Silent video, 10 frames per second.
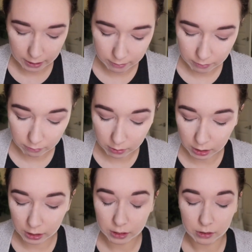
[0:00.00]
I
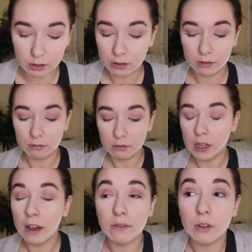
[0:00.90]
really
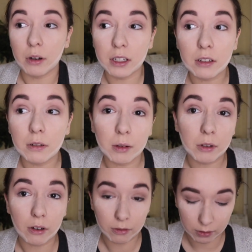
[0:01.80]
have no idea what I'm
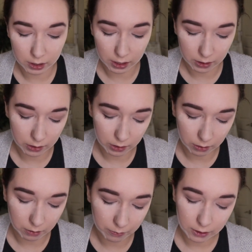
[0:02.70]
going for here,
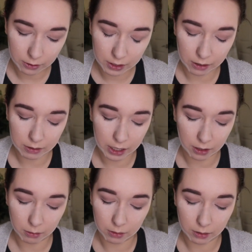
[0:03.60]
so if it turns out
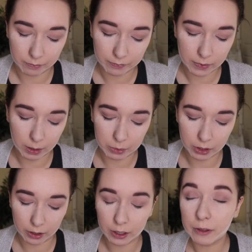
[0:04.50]
terrible, I'm
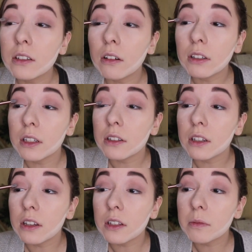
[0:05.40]
sorry. Don't listen
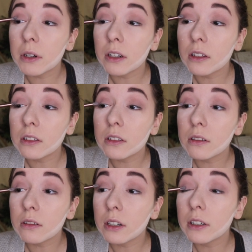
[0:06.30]
to this part of the
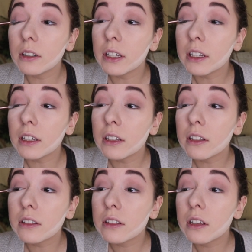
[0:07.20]
tutorial, I
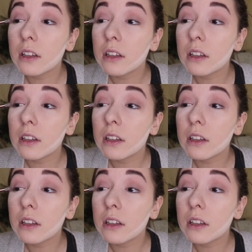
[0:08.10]
guess.